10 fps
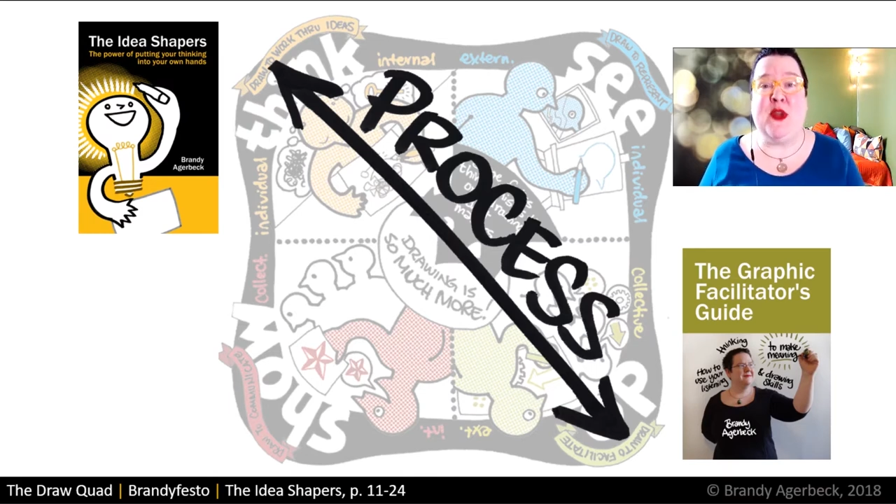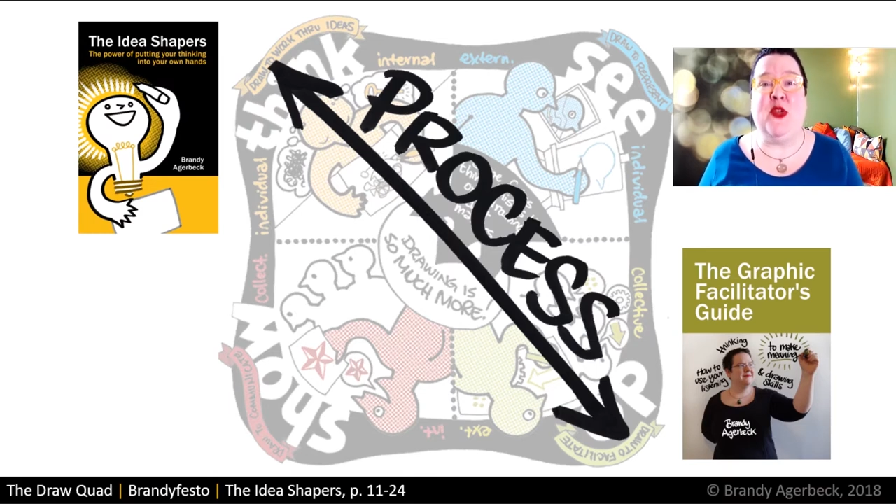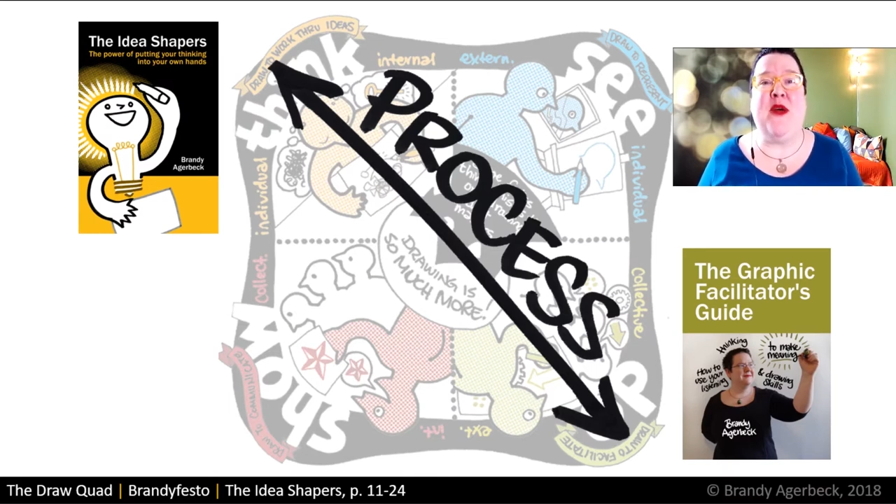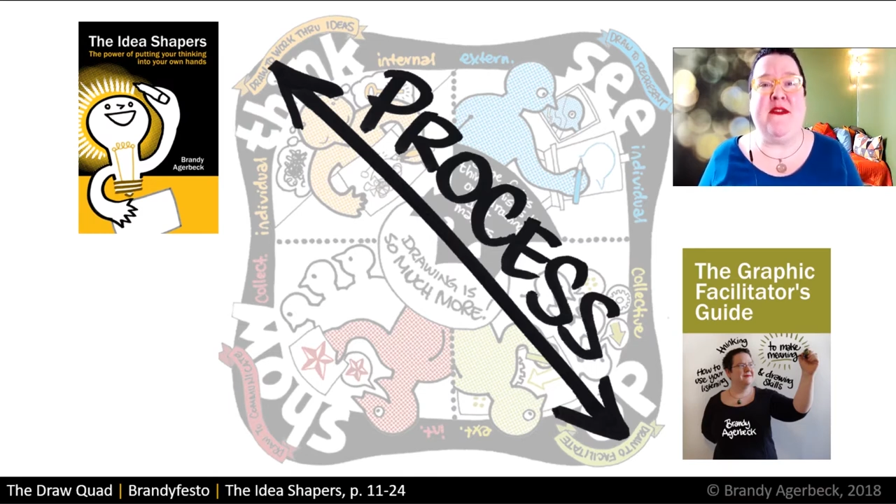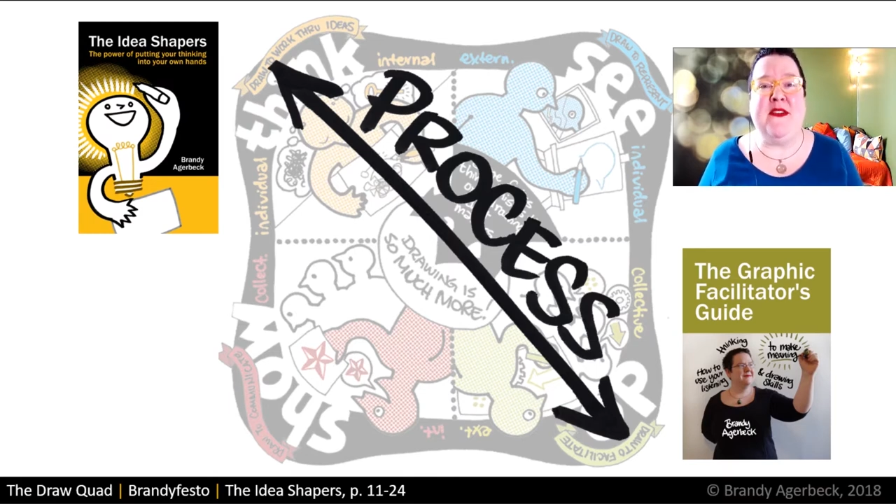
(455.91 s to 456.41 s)
the
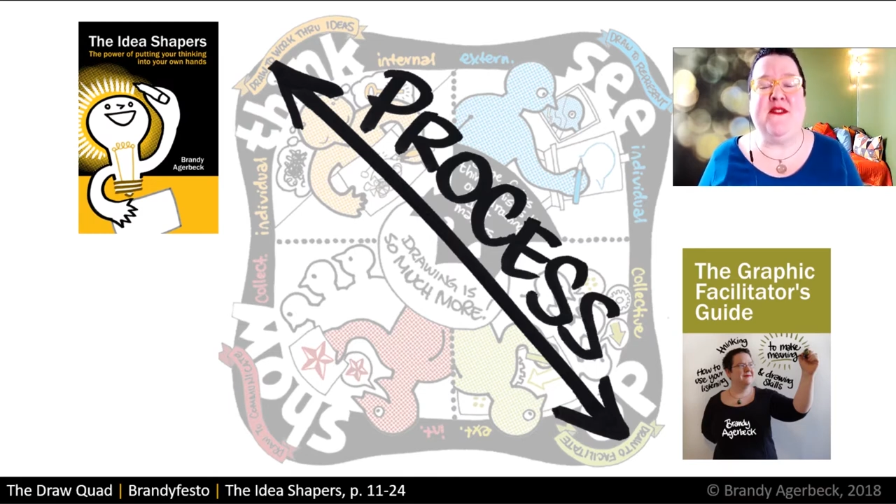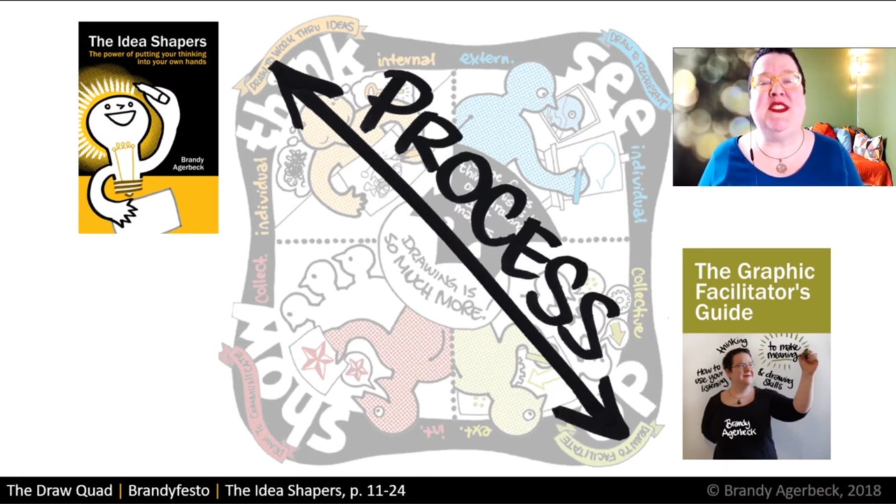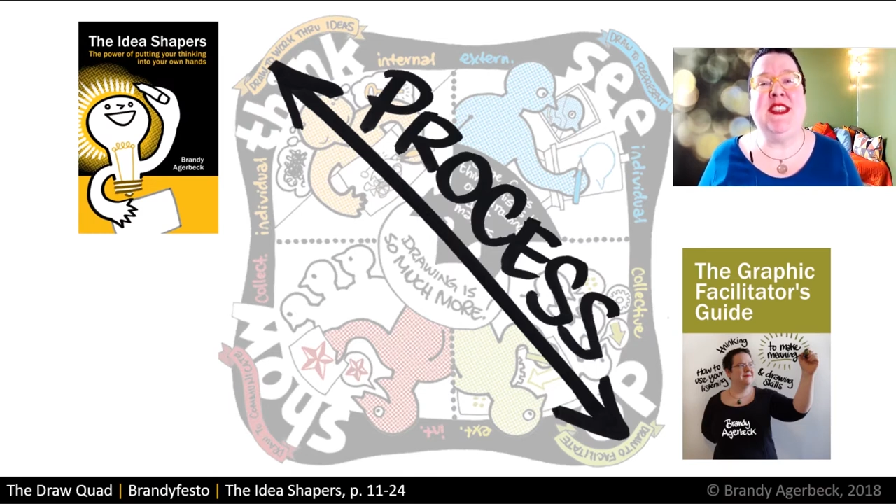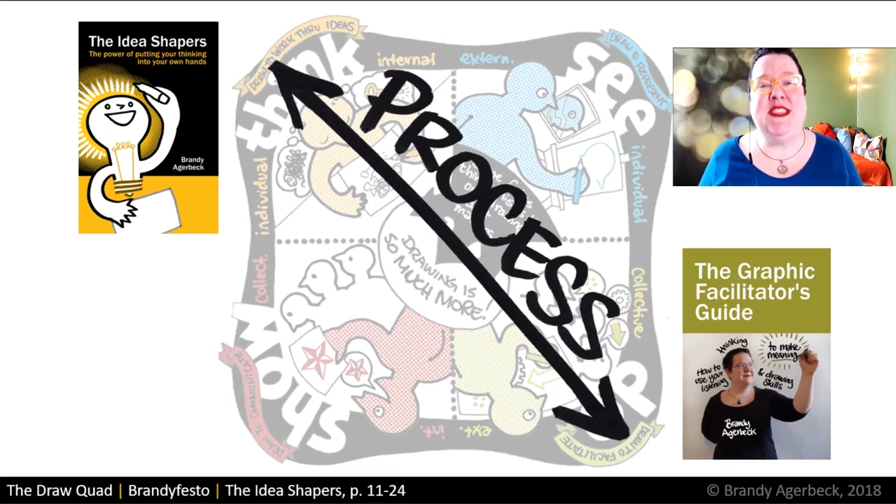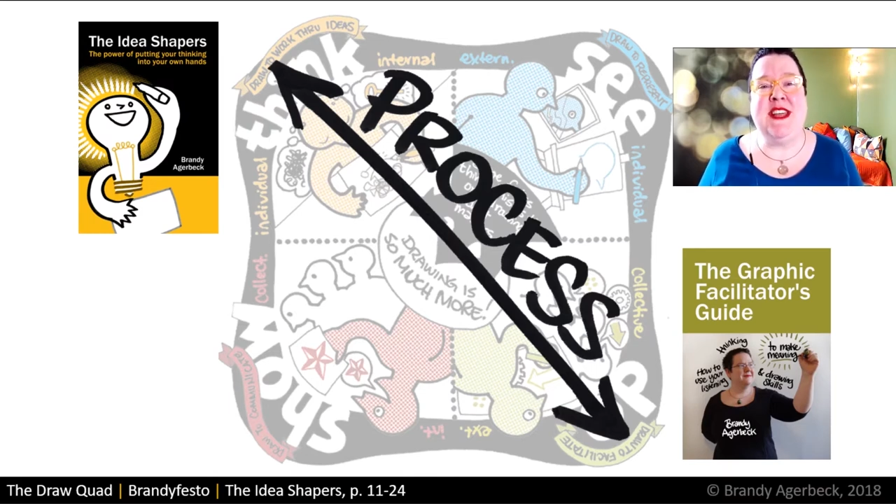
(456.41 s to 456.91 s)
Graphic
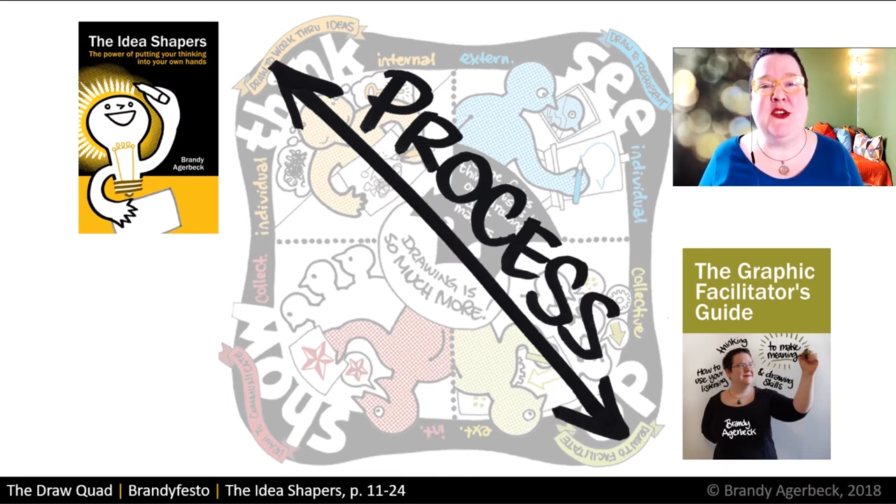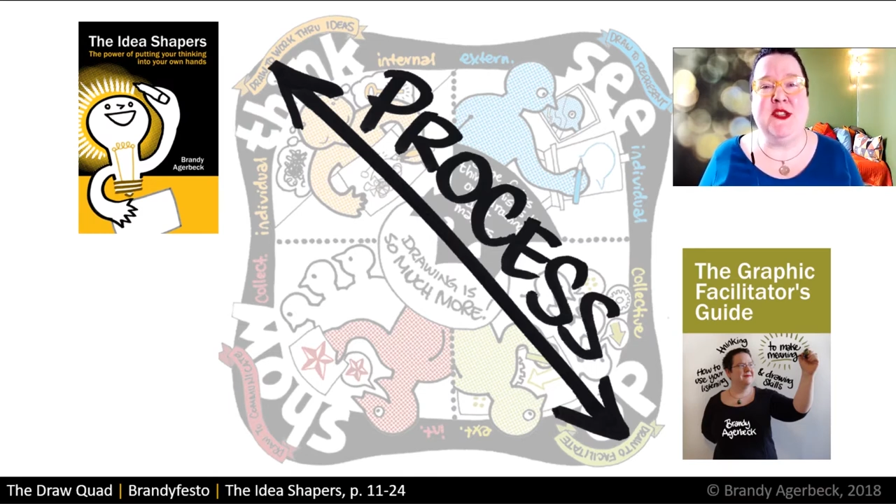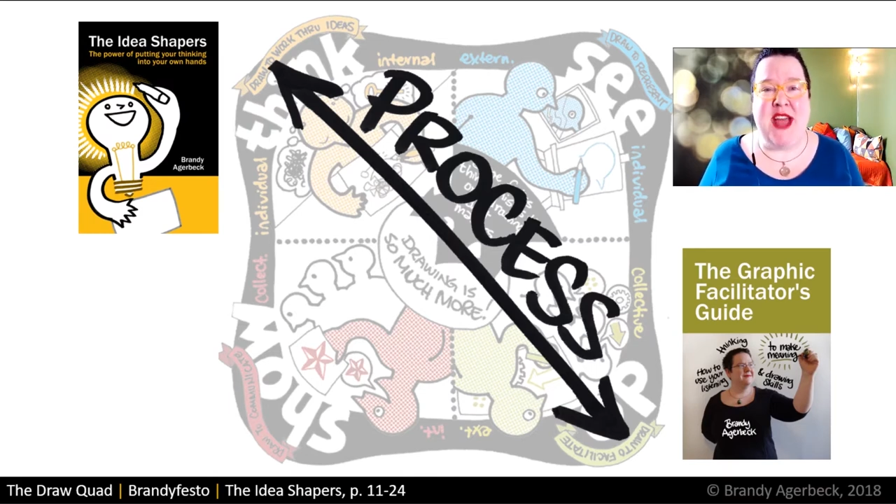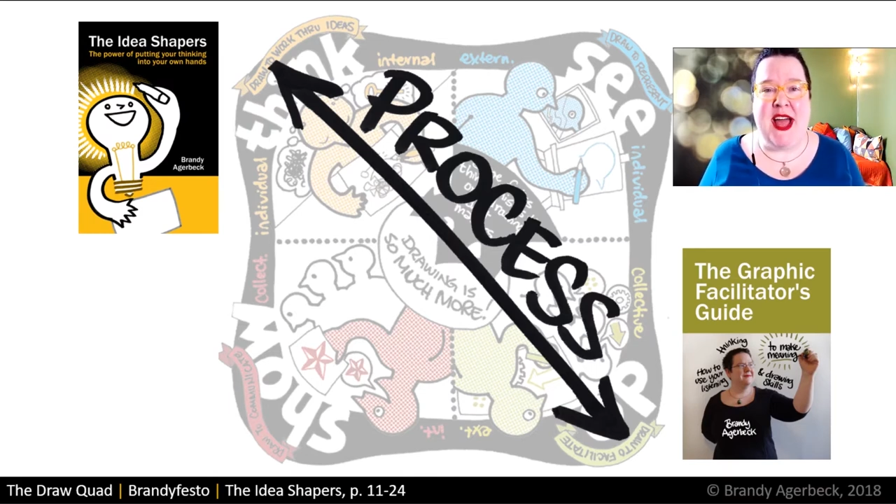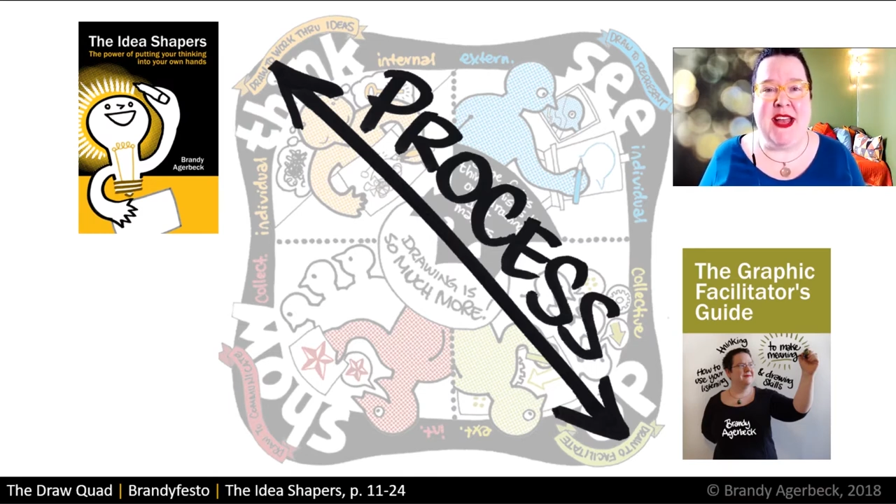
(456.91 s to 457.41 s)
Facilitator's
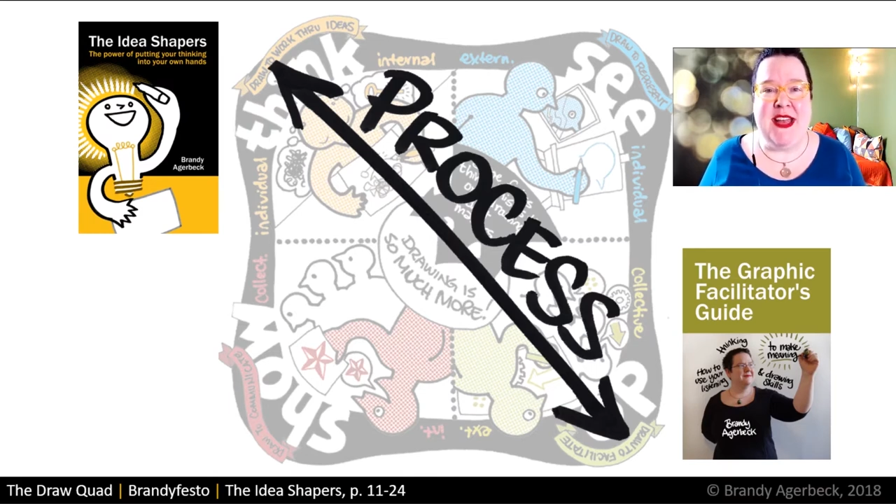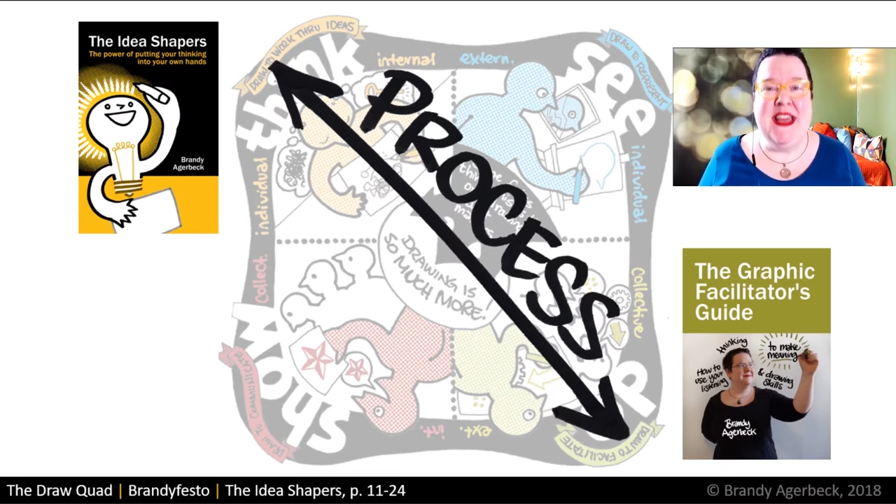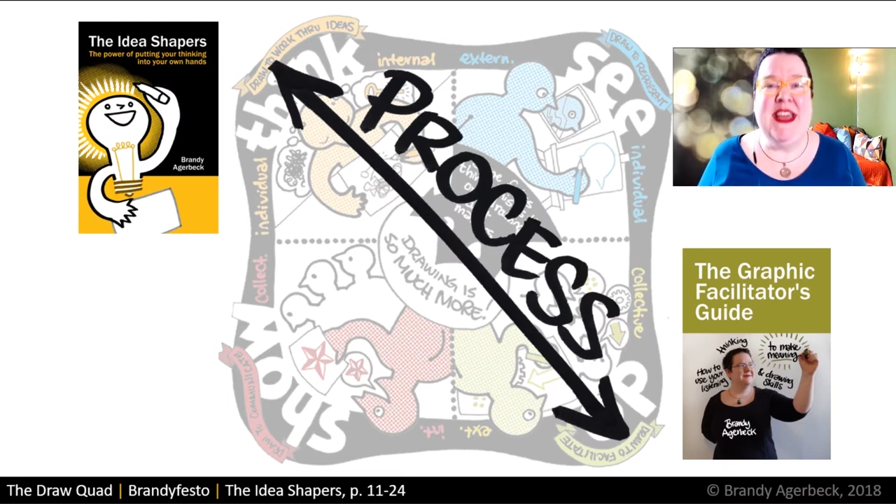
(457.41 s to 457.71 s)
Guide,